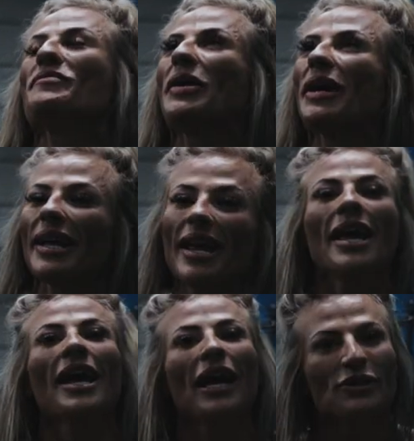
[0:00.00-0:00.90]
But
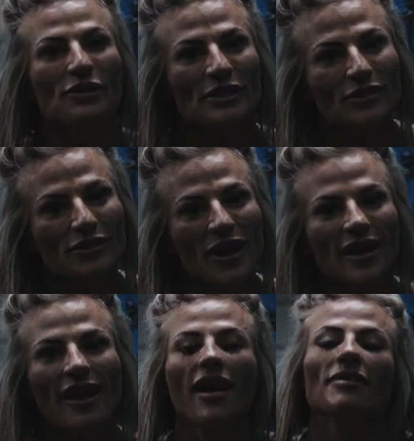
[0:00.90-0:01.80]
I do still
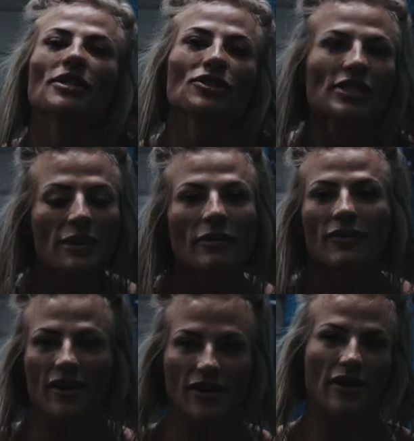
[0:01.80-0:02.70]
train abs. I just keep it
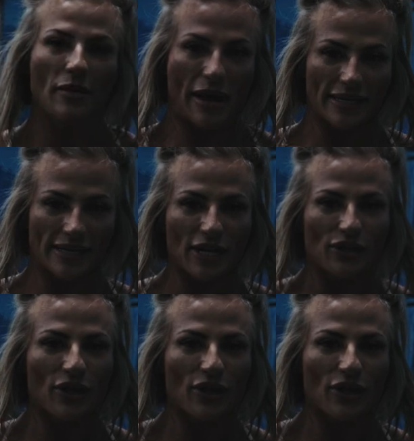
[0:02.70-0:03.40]
very, very basic.